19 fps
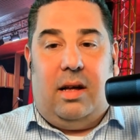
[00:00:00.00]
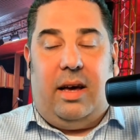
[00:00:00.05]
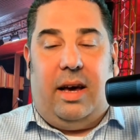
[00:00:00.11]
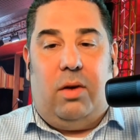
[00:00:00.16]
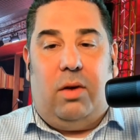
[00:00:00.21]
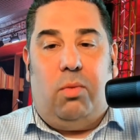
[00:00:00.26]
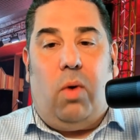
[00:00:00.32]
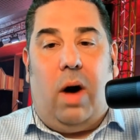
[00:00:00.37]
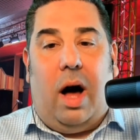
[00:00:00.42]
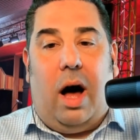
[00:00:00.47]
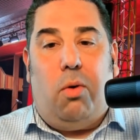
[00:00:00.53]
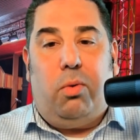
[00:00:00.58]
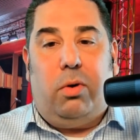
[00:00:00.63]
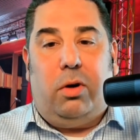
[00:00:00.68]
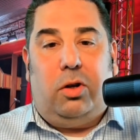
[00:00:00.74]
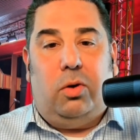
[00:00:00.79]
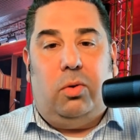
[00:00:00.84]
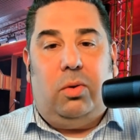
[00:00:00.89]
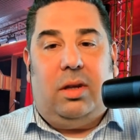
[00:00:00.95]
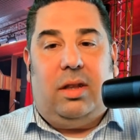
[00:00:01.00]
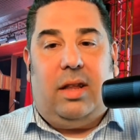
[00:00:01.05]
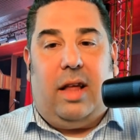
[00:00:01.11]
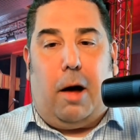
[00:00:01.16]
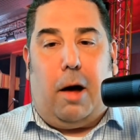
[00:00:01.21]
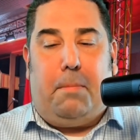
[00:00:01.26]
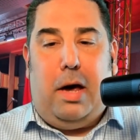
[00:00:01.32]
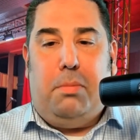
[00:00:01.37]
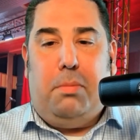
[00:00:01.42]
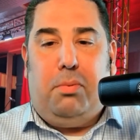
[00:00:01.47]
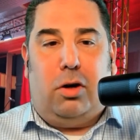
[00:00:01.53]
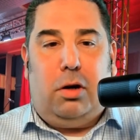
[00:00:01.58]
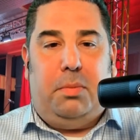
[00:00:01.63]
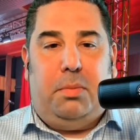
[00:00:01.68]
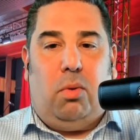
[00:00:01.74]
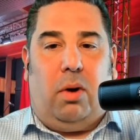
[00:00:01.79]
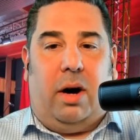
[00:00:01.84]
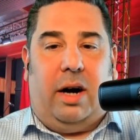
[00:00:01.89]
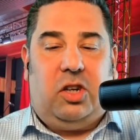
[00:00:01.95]
And while we're doing that, people could be
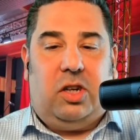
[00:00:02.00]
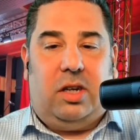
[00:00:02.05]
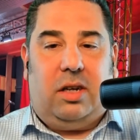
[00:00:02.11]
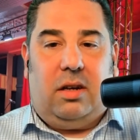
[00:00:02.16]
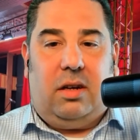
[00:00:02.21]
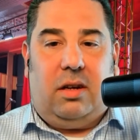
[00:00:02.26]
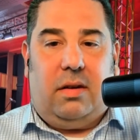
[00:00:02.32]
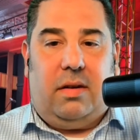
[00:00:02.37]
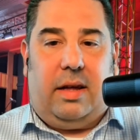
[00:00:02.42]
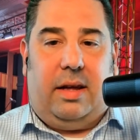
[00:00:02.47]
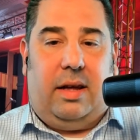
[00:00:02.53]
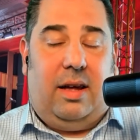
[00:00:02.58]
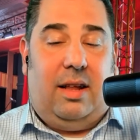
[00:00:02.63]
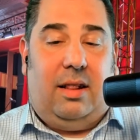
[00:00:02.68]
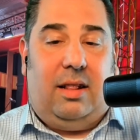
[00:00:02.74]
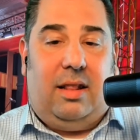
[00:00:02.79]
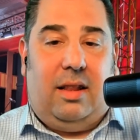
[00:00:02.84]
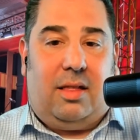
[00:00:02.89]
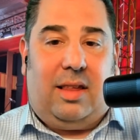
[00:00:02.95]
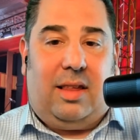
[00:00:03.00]
watching in the